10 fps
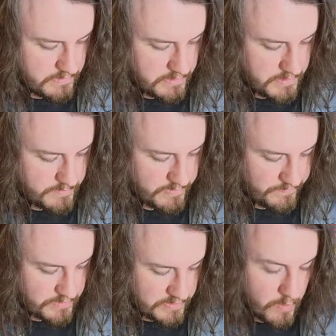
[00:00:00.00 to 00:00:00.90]

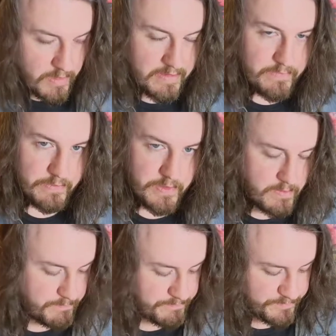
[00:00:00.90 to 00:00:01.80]
If you don't have your
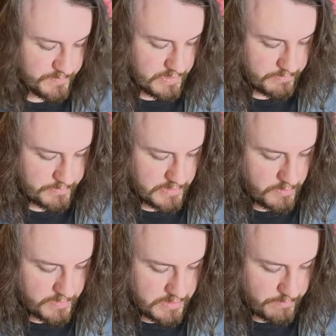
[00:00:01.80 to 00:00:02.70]
thumb up there,
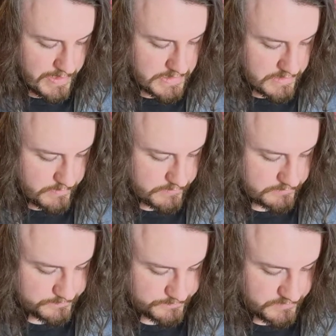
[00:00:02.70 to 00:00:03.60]
when you bend up,
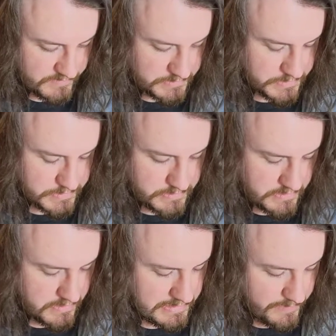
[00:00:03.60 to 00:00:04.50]
I'll just
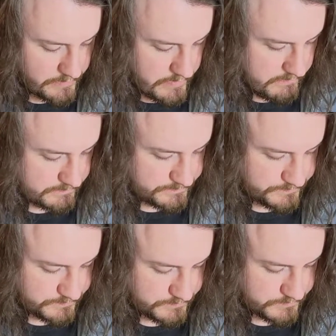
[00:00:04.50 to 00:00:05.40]
demonstrate,
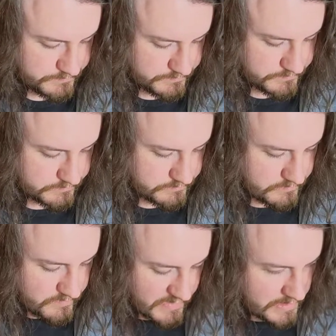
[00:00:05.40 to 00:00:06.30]

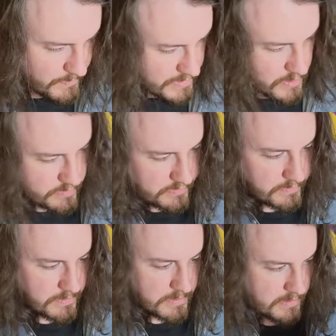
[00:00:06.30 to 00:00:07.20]
you might notice
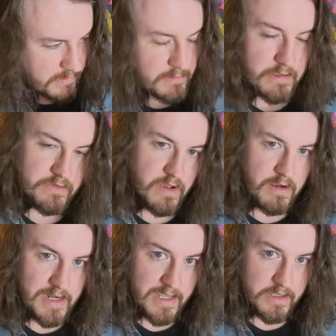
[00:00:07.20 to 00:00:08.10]
that the
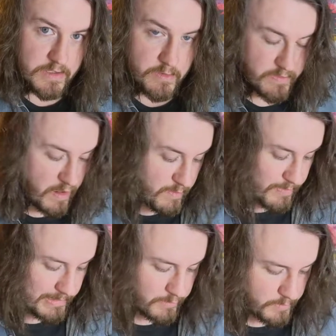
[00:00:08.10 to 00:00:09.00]
guitar neck goes up
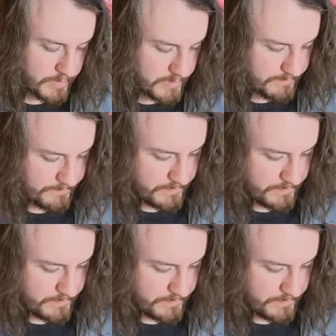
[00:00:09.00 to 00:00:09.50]
a little bit